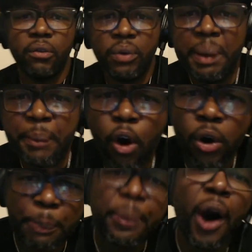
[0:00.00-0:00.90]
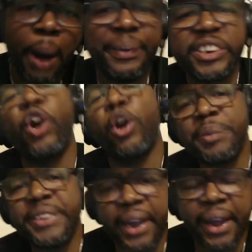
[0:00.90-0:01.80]
Remember all the pomp and
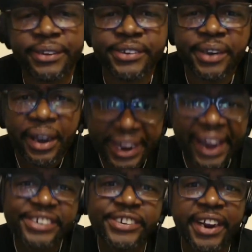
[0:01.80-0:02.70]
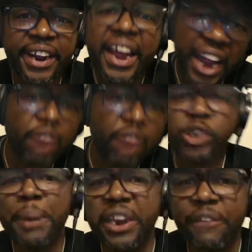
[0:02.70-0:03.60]
circumstance last year at
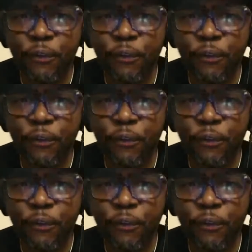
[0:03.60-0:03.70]
WrestleMania